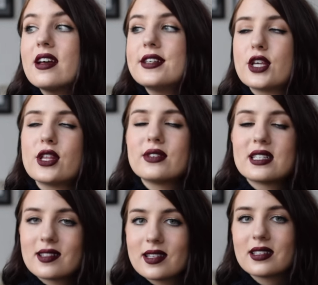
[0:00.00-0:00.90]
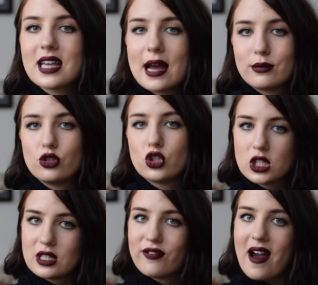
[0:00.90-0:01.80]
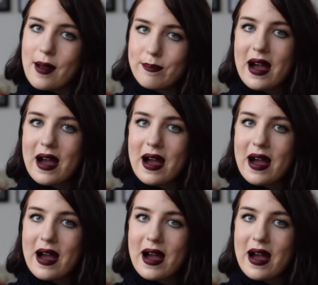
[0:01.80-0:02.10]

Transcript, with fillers: So there is still time to justify